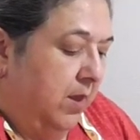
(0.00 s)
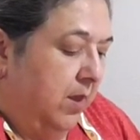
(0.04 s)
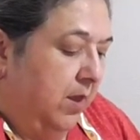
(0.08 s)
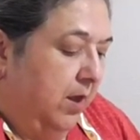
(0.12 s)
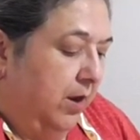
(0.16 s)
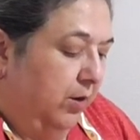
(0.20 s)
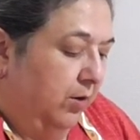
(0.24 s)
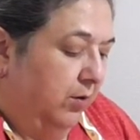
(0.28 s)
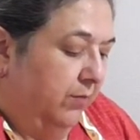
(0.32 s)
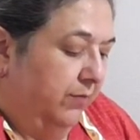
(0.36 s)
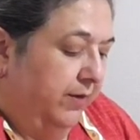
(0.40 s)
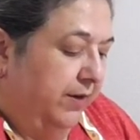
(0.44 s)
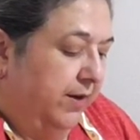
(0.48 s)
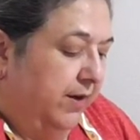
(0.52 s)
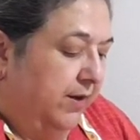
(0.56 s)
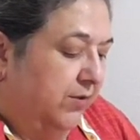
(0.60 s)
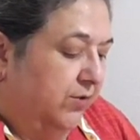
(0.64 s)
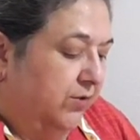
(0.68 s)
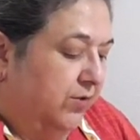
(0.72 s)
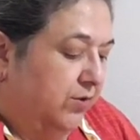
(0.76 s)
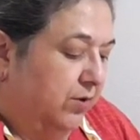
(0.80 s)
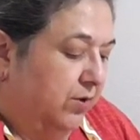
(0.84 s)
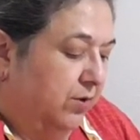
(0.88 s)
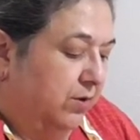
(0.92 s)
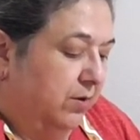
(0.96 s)
And don't forget,
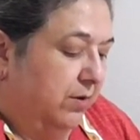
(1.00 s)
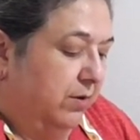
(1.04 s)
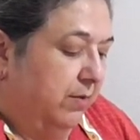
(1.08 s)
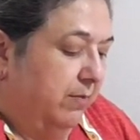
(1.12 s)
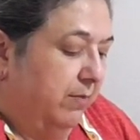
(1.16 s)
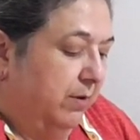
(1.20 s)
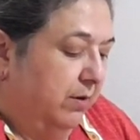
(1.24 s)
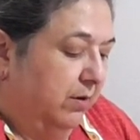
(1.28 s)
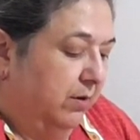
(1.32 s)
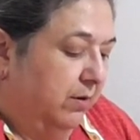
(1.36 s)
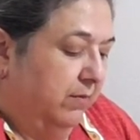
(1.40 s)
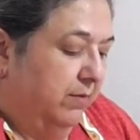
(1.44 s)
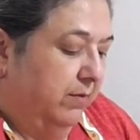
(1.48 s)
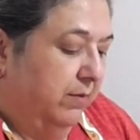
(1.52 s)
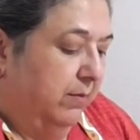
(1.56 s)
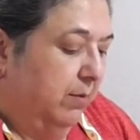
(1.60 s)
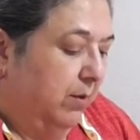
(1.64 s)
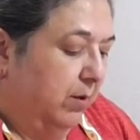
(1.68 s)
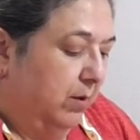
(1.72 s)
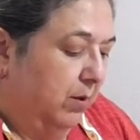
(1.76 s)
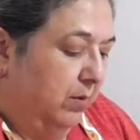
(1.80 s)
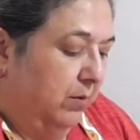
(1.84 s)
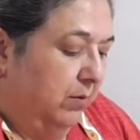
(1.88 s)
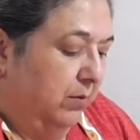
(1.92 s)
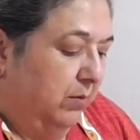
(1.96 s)
stir in the middle of the
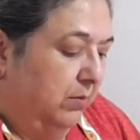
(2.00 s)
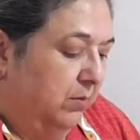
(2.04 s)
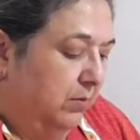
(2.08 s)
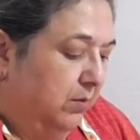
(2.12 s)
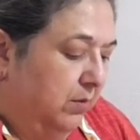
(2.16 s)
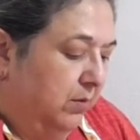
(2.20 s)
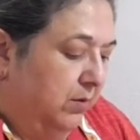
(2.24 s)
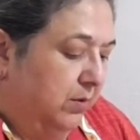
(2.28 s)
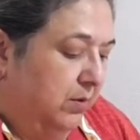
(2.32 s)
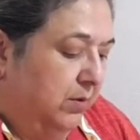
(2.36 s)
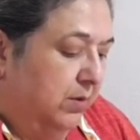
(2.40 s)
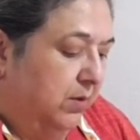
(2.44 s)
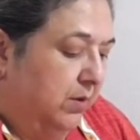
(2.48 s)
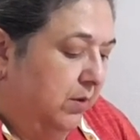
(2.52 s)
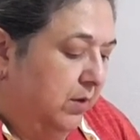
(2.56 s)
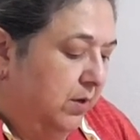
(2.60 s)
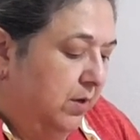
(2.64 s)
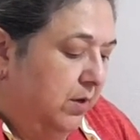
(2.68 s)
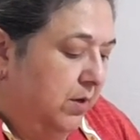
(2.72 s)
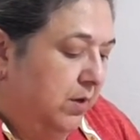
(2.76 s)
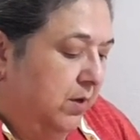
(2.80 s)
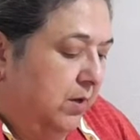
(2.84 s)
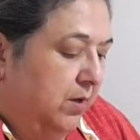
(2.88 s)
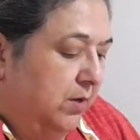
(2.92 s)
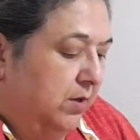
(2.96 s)
bowl
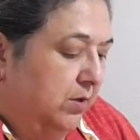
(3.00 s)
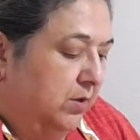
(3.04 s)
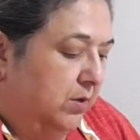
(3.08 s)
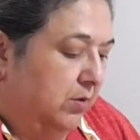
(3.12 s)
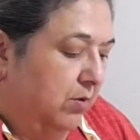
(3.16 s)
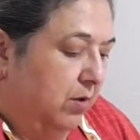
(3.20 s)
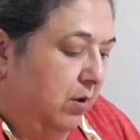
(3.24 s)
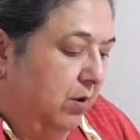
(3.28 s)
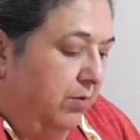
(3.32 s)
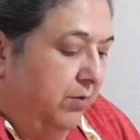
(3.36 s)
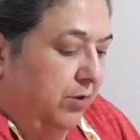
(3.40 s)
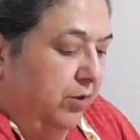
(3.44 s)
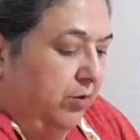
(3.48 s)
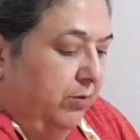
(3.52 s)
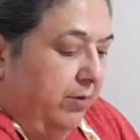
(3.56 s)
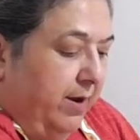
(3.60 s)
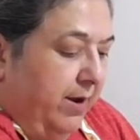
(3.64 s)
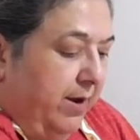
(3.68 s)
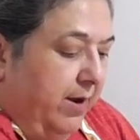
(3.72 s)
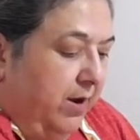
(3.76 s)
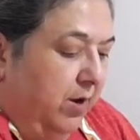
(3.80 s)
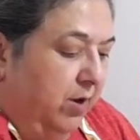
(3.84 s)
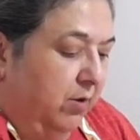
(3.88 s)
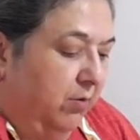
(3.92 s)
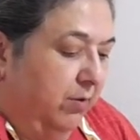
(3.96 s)
so all the dry
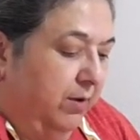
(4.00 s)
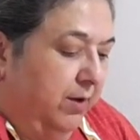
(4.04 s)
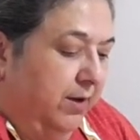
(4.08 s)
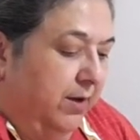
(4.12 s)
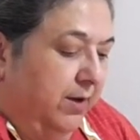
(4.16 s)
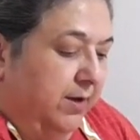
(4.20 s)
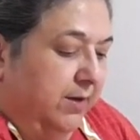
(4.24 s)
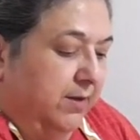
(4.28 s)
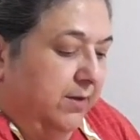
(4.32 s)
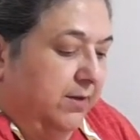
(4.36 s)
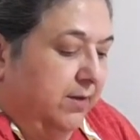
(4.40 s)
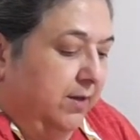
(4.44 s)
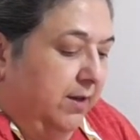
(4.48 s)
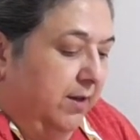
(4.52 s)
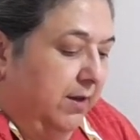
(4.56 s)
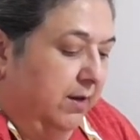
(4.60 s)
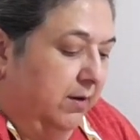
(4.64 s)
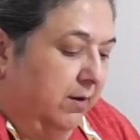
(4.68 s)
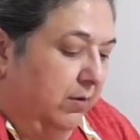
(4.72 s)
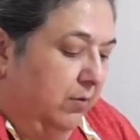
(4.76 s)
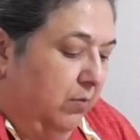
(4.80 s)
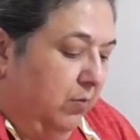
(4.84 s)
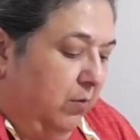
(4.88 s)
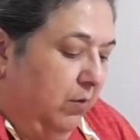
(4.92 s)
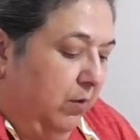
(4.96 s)
ingredients get
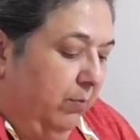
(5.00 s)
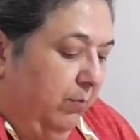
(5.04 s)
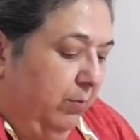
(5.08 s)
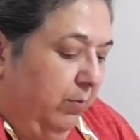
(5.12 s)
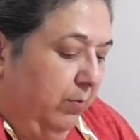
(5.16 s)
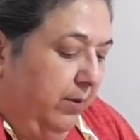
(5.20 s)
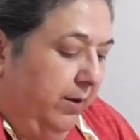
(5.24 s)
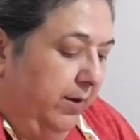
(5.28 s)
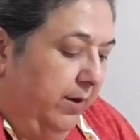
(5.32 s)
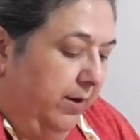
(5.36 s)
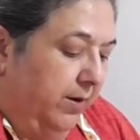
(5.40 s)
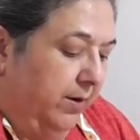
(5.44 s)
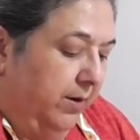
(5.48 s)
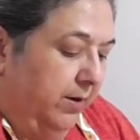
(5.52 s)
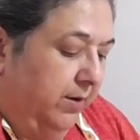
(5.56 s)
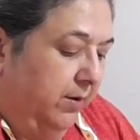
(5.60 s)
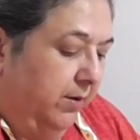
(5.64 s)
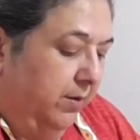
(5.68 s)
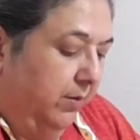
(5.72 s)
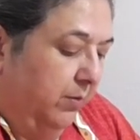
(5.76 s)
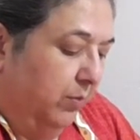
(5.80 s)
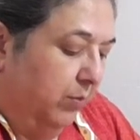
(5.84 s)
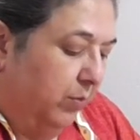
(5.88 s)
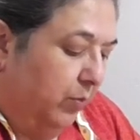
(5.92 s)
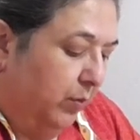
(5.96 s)
incorporated
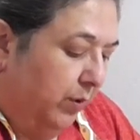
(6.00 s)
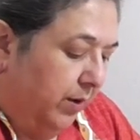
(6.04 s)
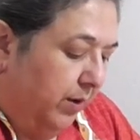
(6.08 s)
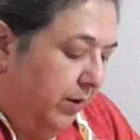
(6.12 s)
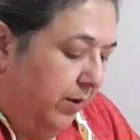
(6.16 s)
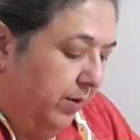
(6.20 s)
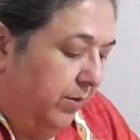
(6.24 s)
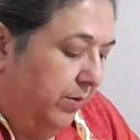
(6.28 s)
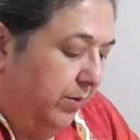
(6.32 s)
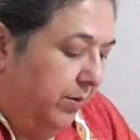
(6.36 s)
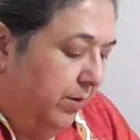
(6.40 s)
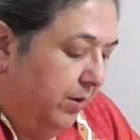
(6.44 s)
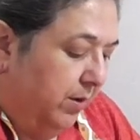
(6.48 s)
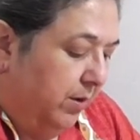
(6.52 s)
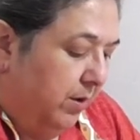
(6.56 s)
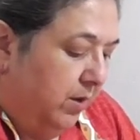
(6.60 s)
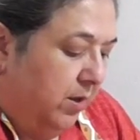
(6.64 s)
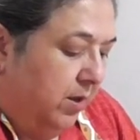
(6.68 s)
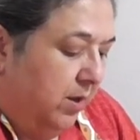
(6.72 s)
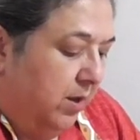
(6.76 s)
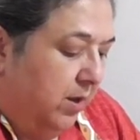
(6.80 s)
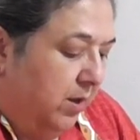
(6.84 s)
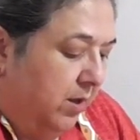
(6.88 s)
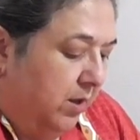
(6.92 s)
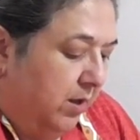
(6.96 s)
with
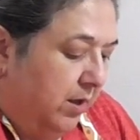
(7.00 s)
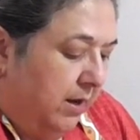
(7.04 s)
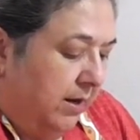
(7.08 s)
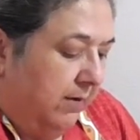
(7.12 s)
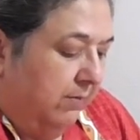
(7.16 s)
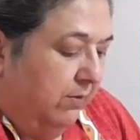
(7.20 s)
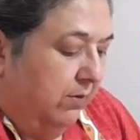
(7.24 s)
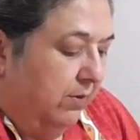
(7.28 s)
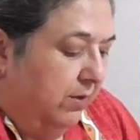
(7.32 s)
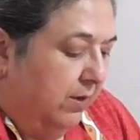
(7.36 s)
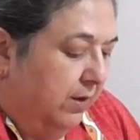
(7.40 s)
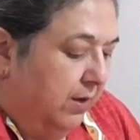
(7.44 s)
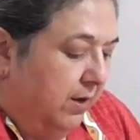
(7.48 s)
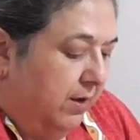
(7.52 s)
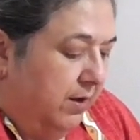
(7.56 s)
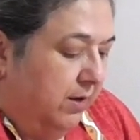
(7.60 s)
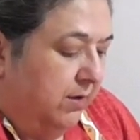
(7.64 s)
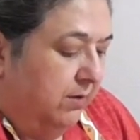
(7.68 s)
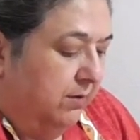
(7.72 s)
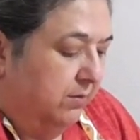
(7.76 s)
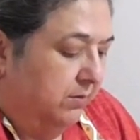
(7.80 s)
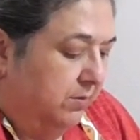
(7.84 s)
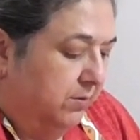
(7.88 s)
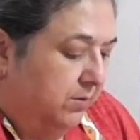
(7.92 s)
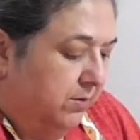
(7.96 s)
everything
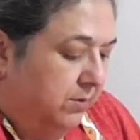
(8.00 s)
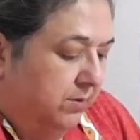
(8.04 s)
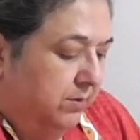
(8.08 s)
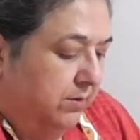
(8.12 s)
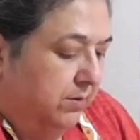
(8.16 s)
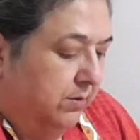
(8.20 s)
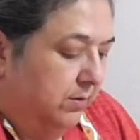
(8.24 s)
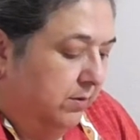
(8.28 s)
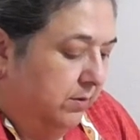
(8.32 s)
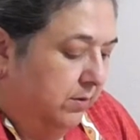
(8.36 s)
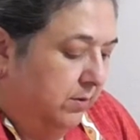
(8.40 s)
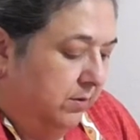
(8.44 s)
else.